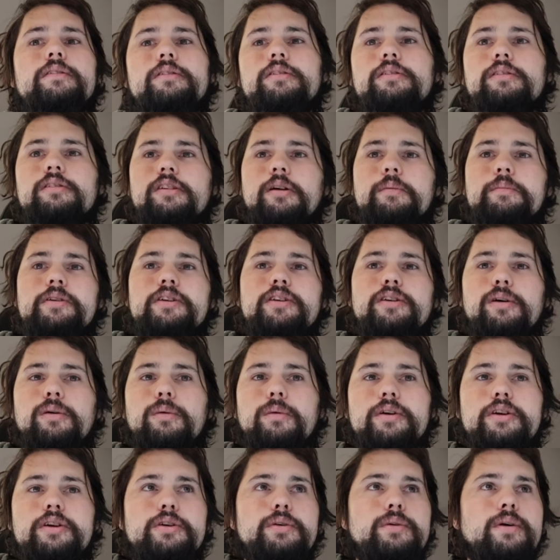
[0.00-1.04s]
Let me know
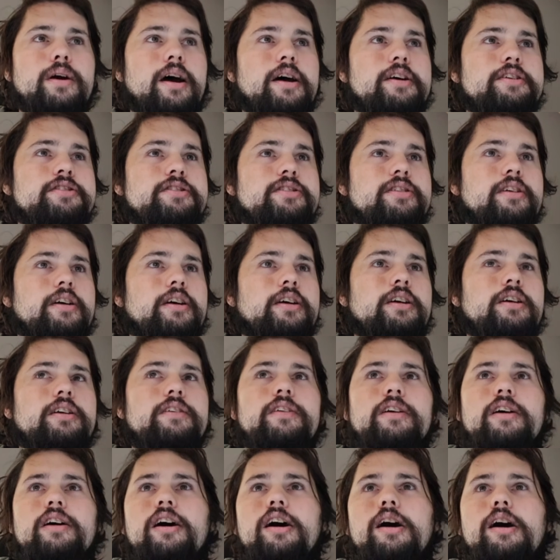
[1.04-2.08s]
what you guys think in the
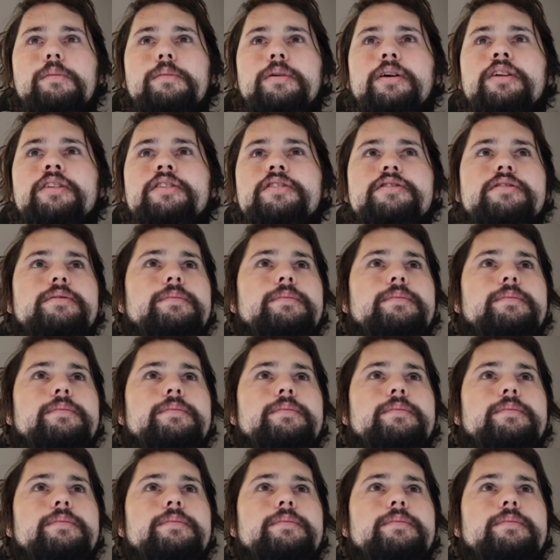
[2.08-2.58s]
comments.